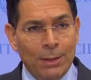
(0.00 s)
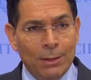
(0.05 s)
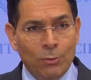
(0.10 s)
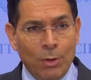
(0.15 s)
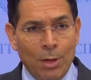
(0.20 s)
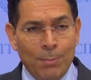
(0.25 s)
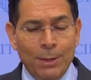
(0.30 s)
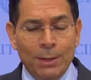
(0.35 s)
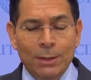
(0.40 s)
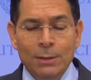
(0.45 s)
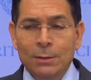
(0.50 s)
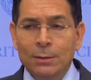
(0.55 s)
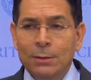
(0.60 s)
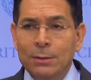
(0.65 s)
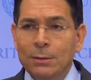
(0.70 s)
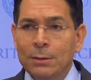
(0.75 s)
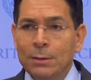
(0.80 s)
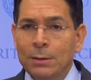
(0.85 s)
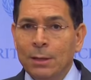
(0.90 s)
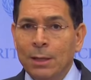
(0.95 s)

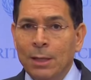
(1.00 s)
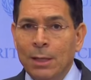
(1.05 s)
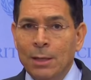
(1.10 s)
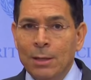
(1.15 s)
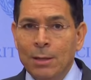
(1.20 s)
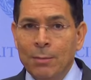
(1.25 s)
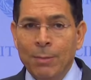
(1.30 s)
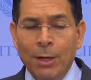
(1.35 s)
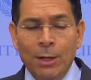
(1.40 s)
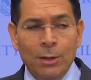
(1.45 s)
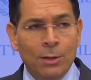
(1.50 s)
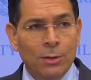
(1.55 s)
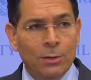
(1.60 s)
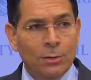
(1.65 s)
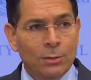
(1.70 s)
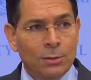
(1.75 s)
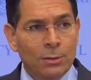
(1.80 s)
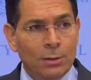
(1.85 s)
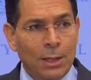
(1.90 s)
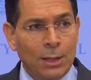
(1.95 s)
weapons in the
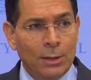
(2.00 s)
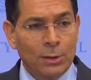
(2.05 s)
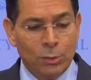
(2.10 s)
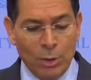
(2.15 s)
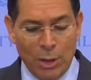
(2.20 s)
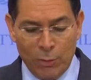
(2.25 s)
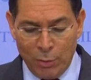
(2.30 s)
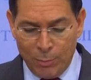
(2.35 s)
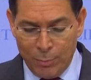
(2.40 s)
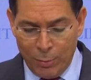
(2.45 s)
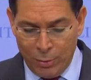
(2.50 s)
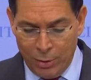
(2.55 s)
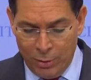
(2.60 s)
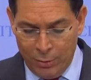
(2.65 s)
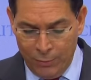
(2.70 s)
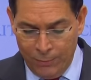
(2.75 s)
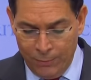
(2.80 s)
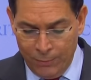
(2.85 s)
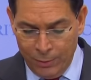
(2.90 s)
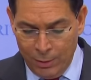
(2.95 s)
bunkers next to our
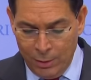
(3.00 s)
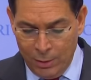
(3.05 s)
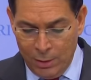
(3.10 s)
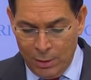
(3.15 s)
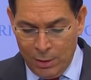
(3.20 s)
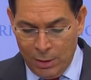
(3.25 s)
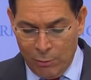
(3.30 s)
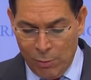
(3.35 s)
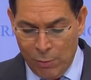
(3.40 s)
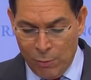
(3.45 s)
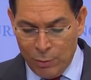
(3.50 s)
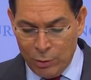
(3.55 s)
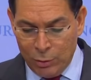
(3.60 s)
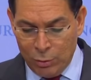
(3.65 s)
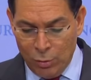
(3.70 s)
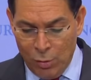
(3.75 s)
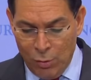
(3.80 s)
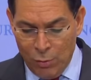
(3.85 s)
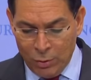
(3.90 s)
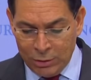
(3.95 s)
border, and we will
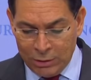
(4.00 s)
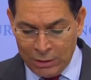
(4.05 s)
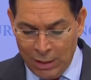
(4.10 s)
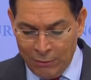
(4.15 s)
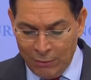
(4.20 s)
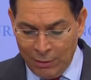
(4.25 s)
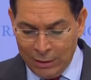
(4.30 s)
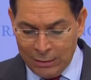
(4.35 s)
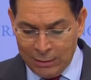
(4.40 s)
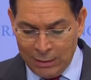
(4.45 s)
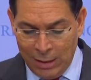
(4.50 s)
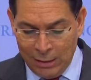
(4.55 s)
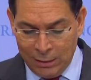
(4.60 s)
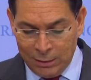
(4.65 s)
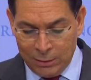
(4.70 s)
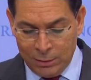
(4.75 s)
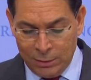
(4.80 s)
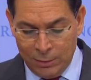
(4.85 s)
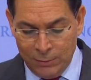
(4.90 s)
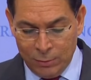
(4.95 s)
do whatever it
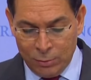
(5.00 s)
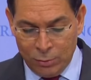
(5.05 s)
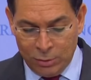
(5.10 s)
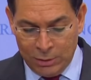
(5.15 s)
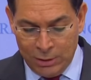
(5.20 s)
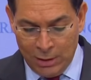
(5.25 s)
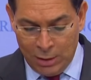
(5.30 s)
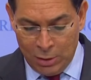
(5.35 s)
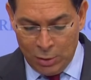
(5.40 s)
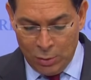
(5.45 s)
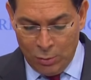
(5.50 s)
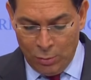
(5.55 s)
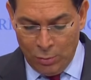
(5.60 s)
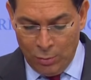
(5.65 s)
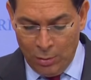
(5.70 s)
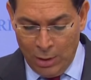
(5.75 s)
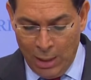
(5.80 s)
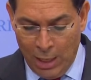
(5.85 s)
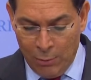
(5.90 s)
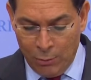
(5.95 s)
takes to
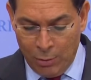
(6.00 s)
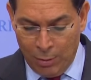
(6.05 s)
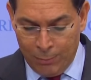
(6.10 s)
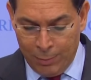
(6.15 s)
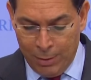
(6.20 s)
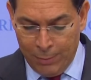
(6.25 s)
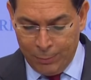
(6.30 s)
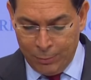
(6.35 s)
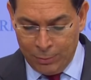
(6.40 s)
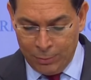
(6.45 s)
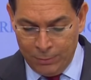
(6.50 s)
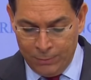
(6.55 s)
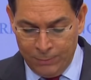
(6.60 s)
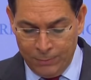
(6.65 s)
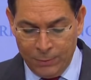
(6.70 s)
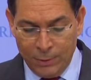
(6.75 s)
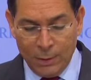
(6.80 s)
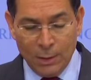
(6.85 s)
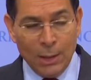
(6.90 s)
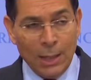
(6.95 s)
secure our people
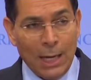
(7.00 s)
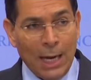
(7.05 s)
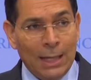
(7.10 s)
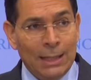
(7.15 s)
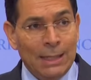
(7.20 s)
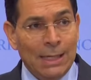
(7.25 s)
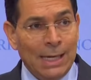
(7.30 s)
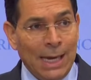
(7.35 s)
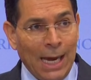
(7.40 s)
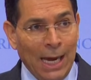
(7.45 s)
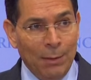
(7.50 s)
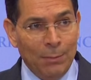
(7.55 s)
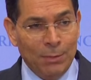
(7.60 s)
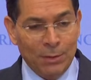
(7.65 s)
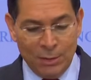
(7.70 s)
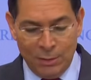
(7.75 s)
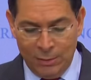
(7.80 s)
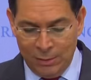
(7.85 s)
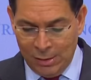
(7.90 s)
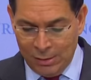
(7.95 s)
and
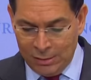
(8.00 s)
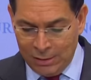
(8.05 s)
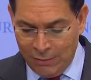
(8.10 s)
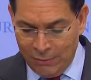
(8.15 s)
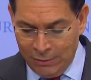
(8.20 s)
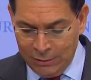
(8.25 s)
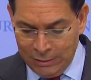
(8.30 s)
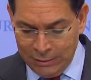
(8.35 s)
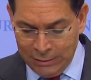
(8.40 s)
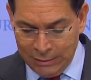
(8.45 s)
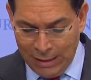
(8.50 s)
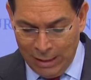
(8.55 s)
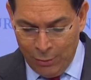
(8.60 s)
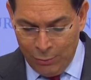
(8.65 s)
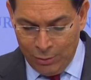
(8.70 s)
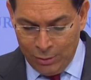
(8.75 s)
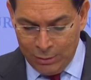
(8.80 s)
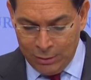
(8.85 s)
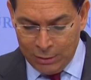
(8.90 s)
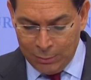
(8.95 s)
enable the
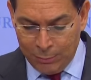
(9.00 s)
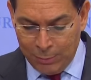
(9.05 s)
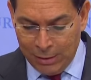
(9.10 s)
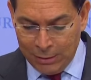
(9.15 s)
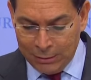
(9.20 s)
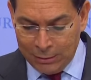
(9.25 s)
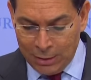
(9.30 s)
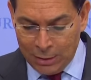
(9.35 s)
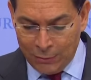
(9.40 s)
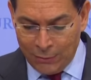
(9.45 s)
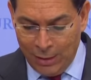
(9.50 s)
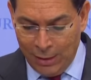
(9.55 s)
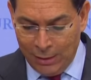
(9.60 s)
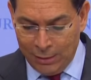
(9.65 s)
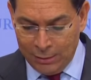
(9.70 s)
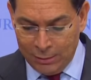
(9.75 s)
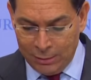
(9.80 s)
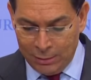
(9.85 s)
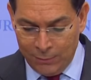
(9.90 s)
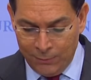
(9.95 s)
70,000 displaced
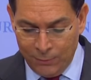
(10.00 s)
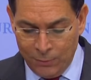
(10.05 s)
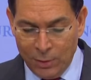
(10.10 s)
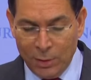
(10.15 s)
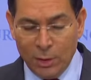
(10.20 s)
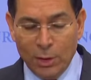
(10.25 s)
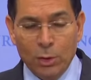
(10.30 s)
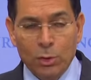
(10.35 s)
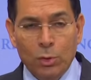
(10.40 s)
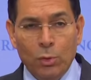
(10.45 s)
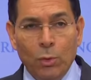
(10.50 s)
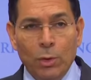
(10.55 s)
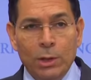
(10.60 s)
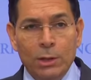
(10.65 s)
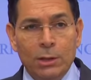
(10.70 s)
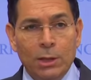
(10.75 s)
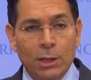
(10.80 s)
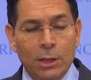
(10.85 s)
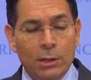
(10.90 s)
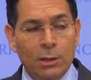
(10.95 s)
Israelis to
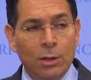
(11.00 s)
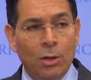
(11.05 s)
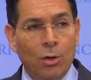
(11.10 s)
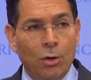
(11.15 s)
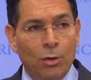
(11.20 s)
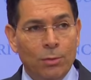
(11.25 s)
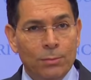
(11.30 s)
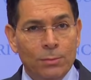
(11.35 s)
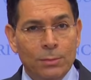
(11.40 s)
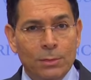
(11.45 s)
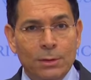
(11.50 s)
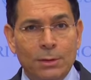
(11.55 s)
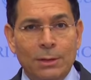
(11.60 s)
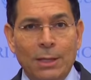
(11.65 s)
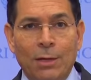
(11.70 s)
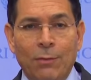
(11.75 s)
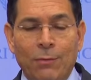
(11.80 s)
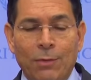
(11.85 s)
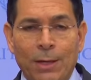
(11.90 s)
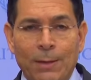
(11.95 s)
return home
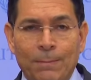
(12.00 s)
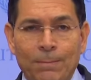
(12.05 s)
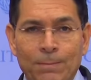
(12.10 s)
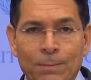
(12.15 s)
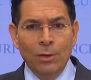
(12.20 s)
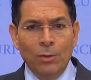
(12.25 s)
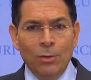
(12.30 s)
safely.